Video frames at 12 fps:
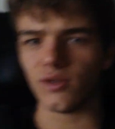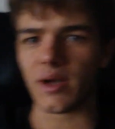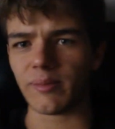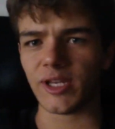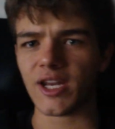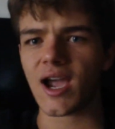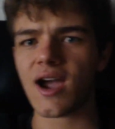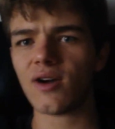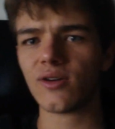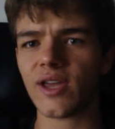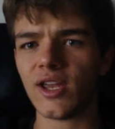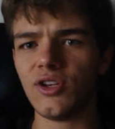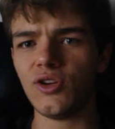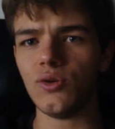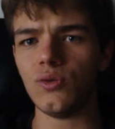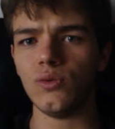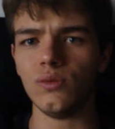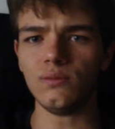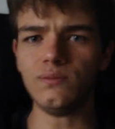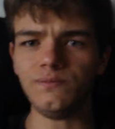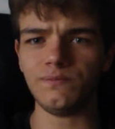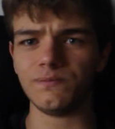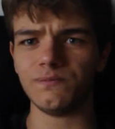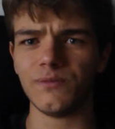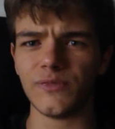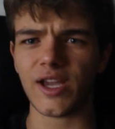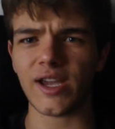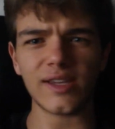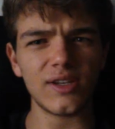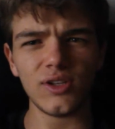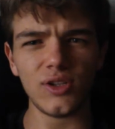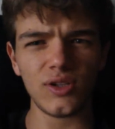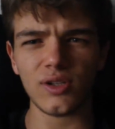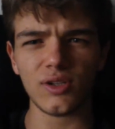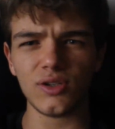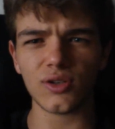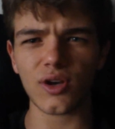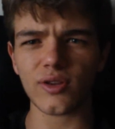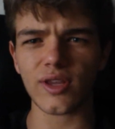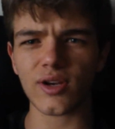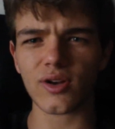I mean, how can you they're